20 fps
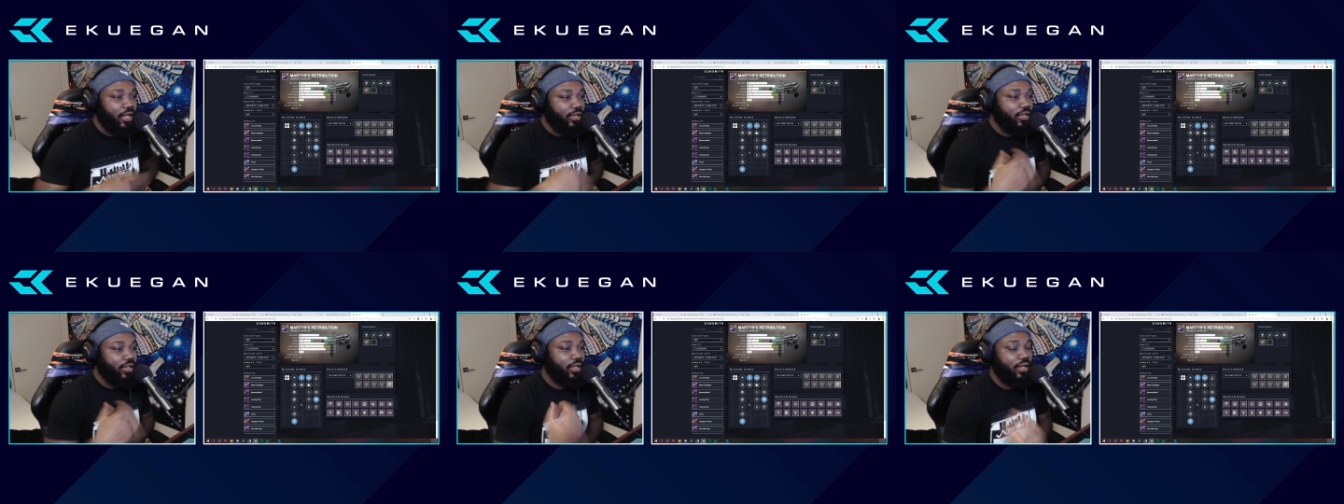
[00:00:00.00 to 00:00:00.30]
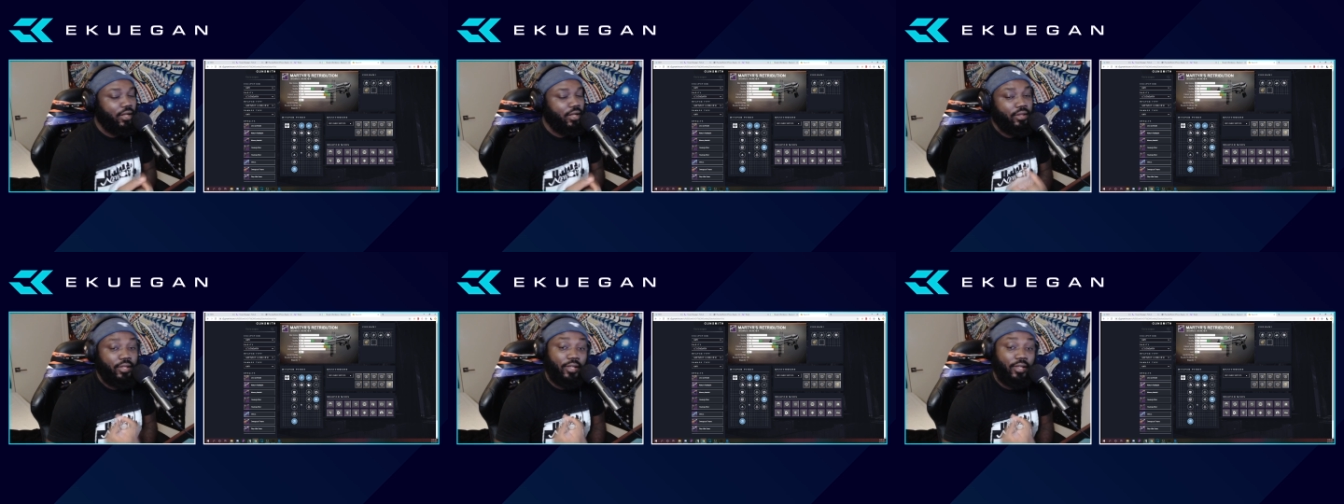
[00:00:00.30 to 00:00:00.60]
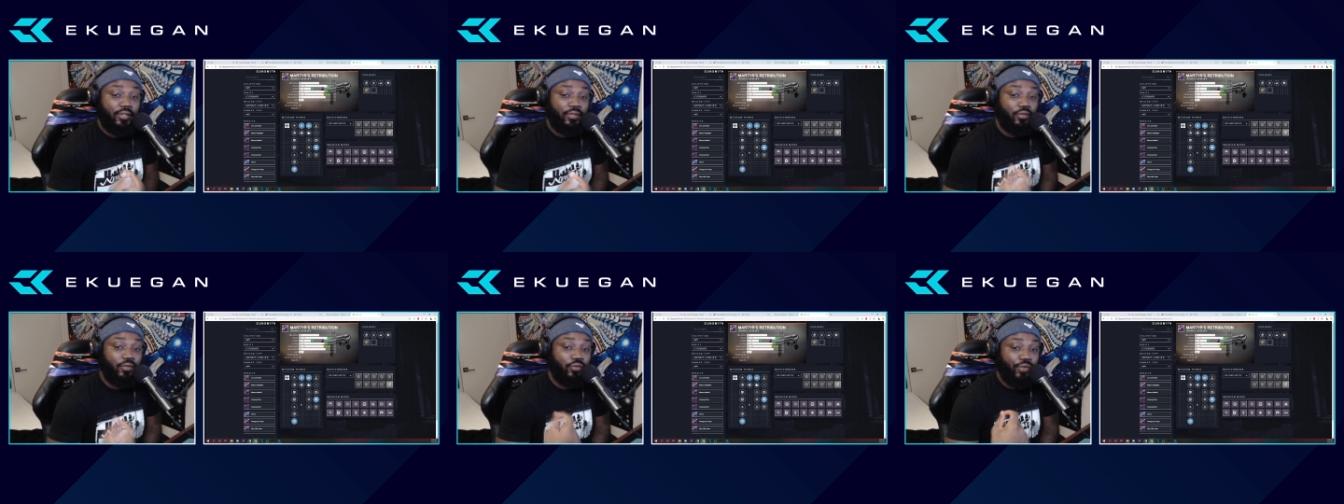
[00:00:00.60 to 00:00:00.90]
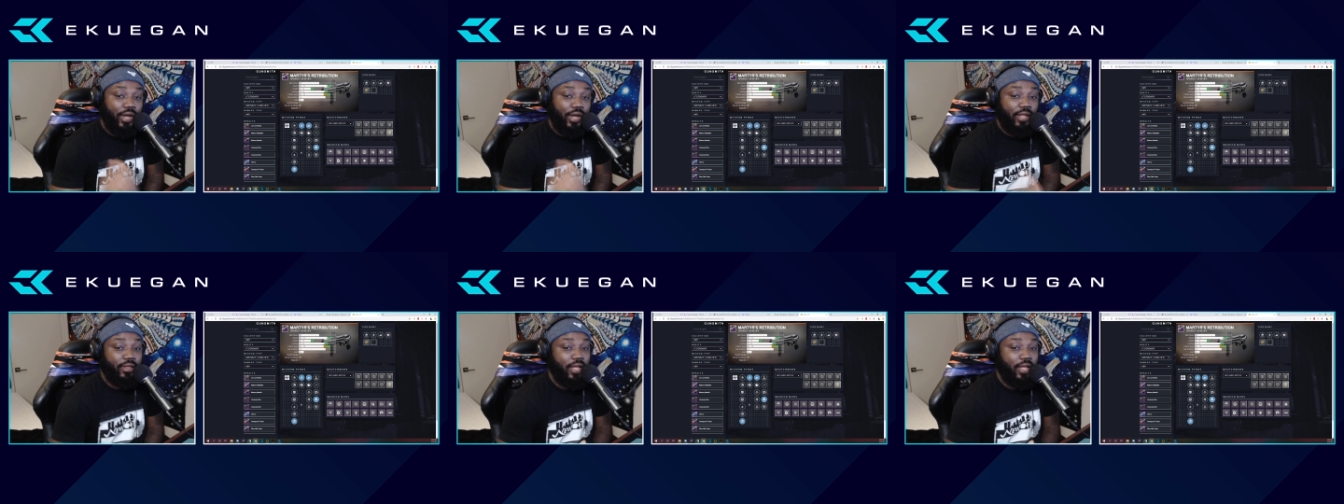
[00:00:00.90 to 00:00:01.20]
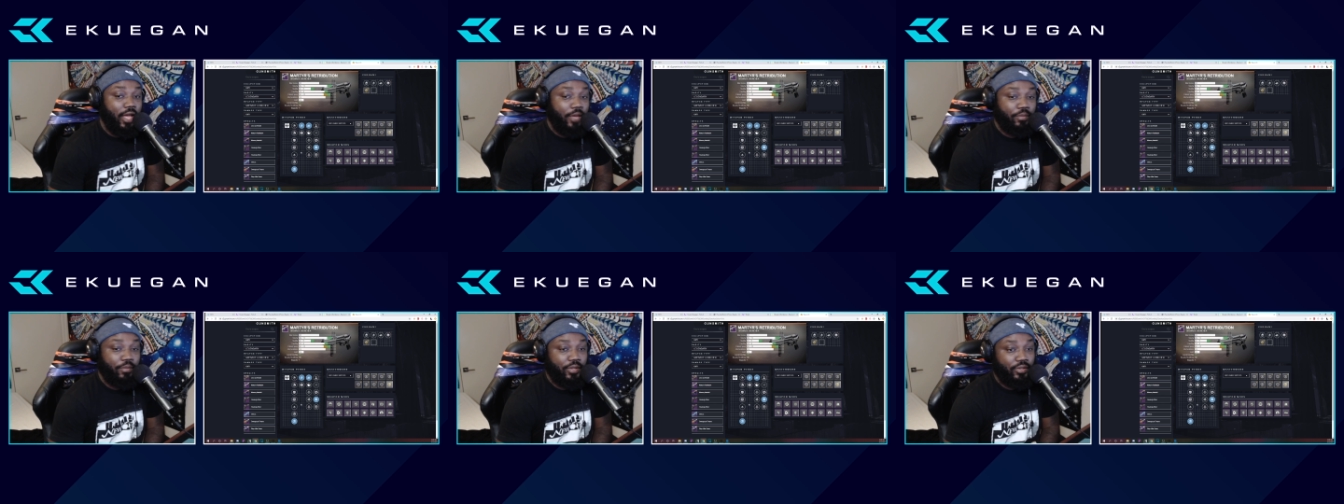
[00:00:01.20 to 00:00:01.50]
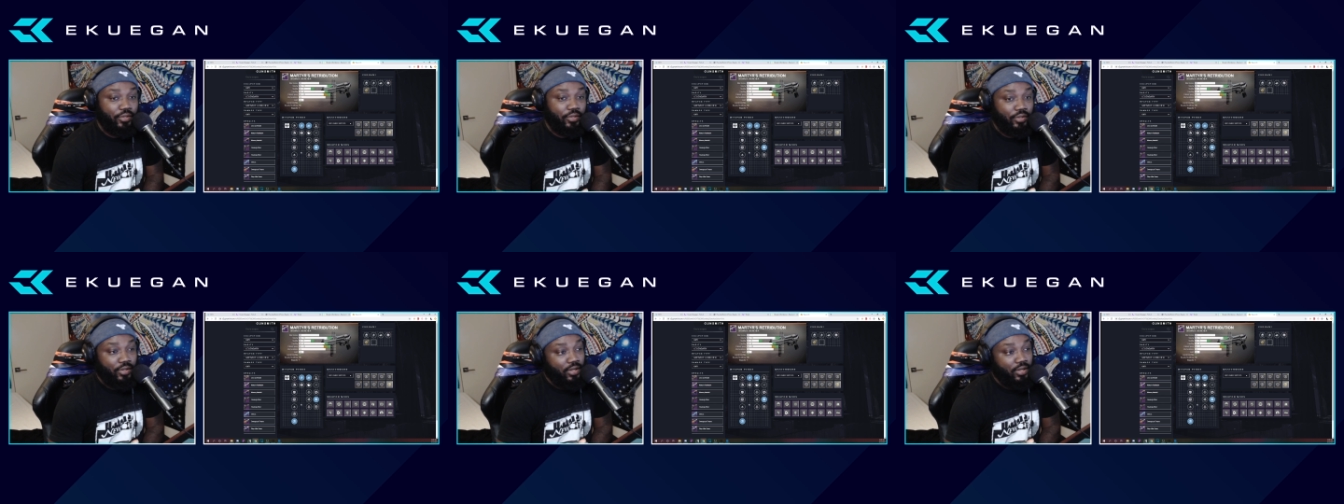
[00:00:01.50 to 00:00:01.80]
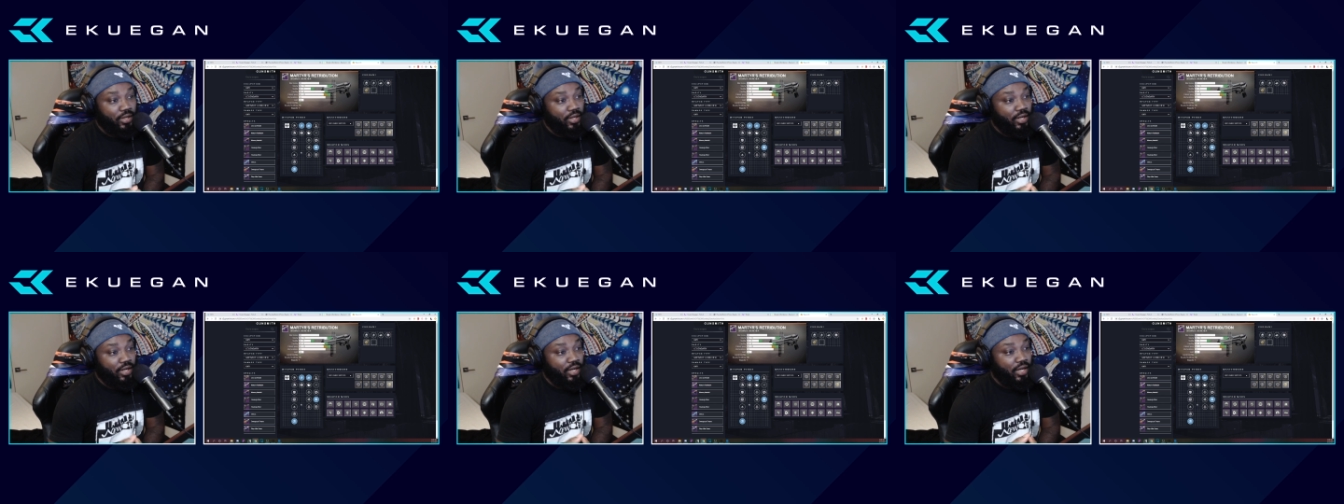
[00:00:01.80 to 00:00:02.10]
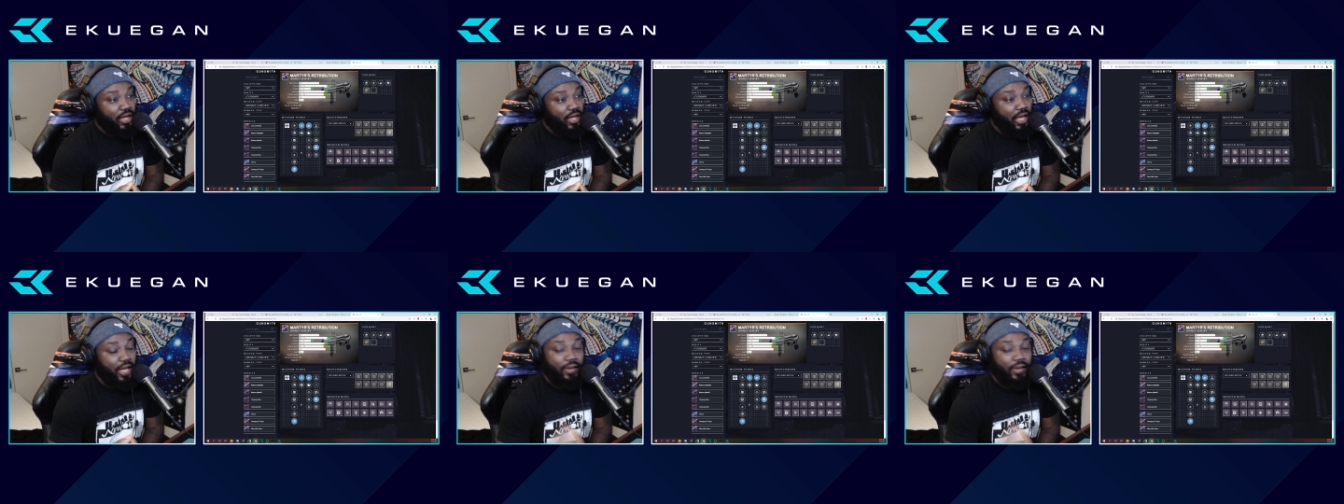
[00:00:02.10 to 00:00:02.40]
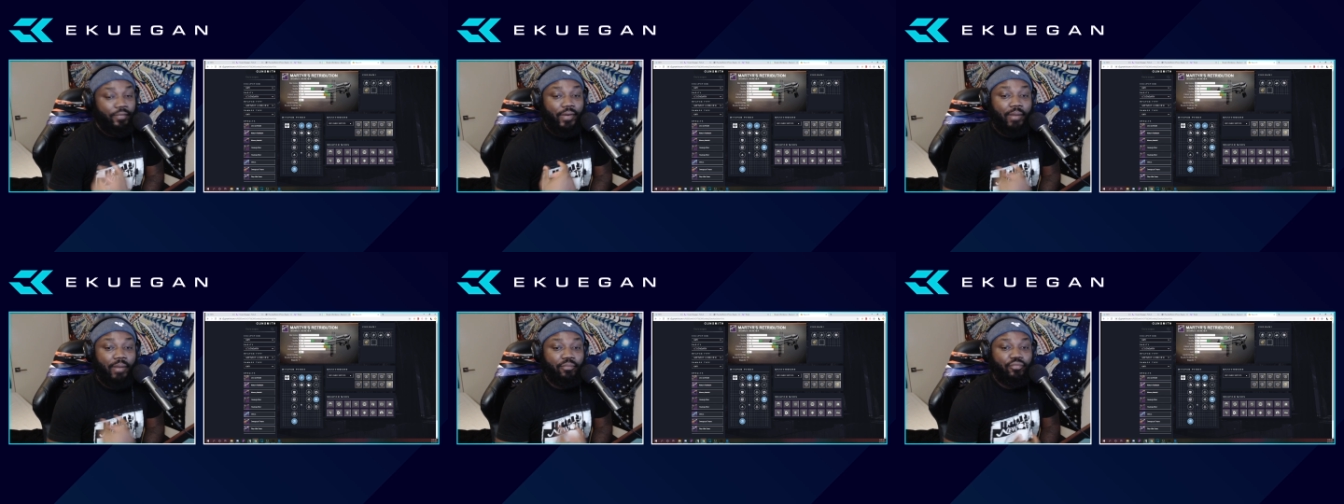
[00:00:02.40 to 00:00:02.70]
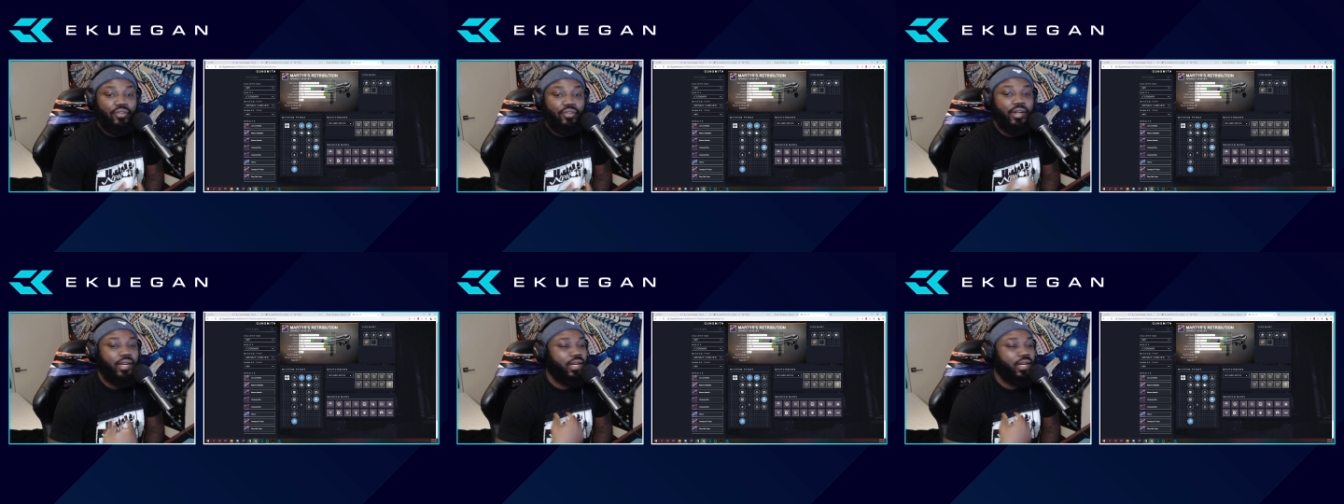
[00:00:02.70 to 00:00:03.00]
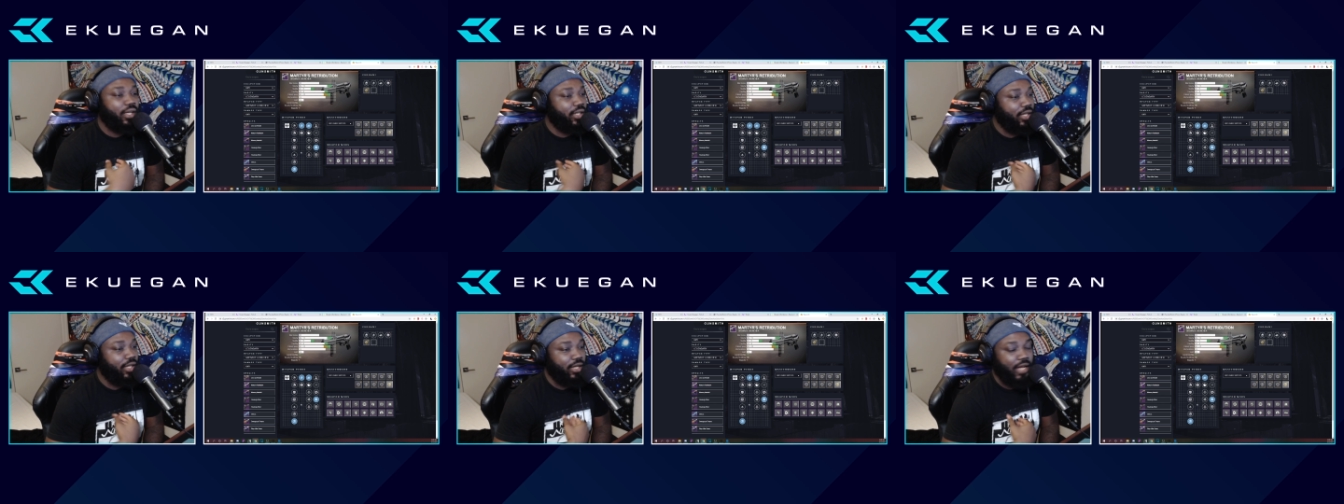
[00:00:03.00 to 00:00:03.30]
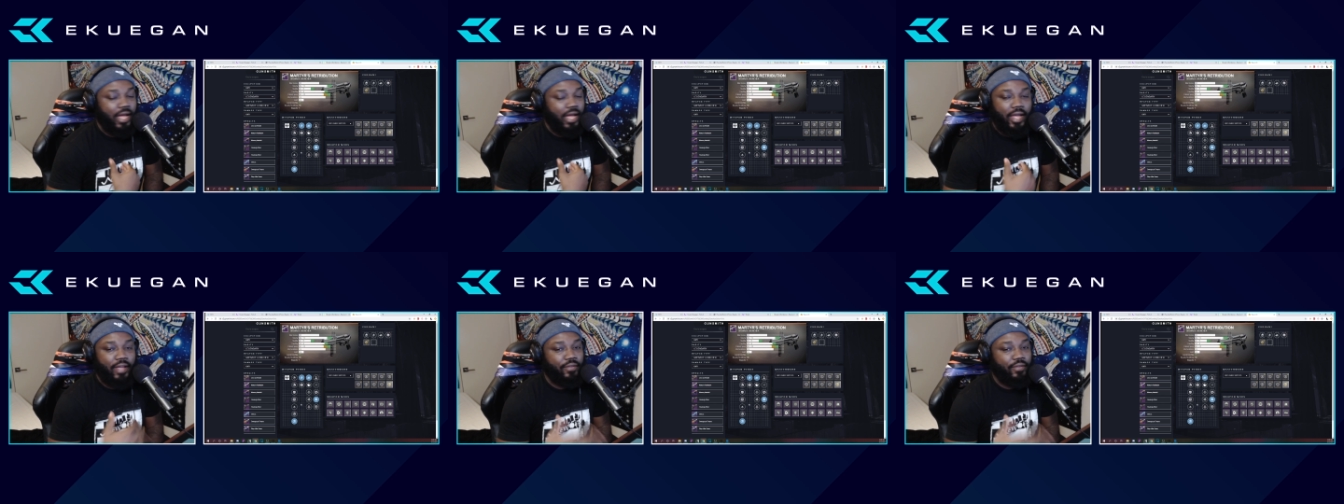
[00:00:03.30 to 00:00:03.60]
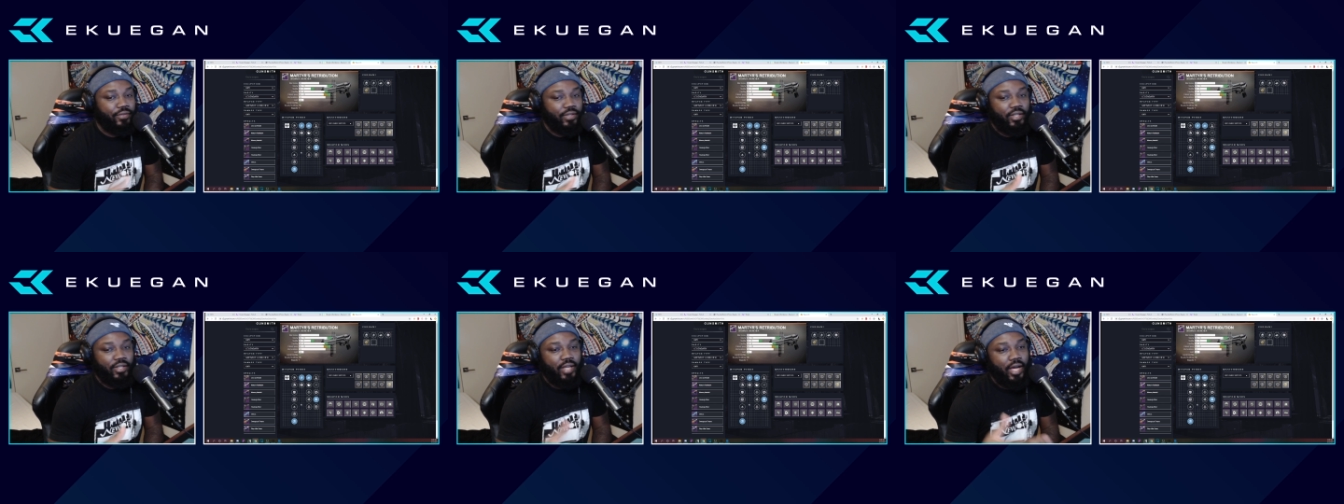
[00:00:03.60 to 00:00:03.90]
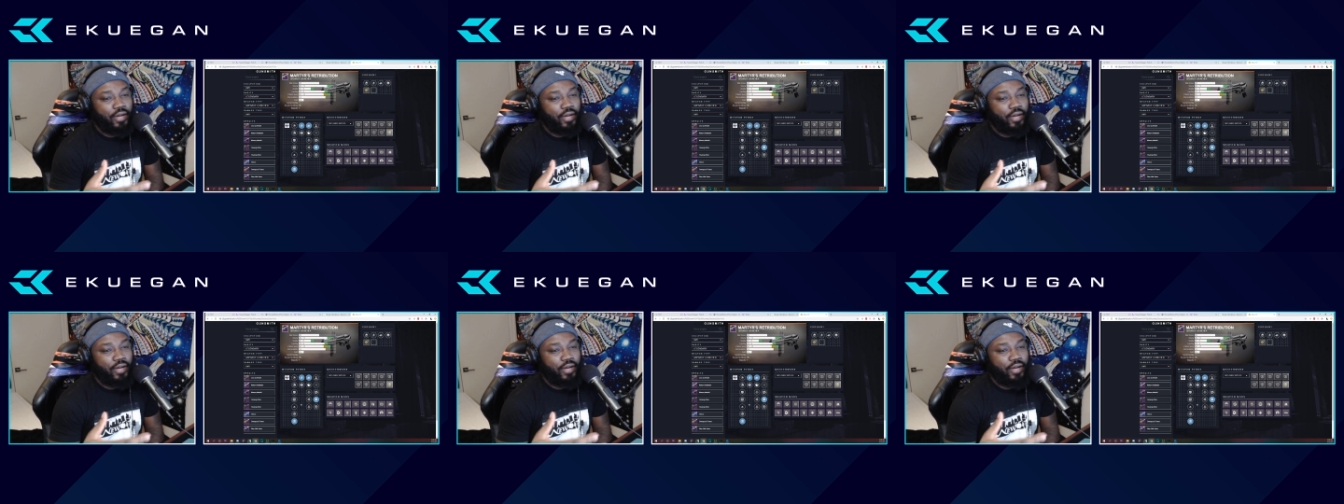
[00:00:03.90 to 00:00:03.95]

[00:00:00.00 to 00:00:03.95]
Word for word: The gun does great damage, and if I'm running a good heavy,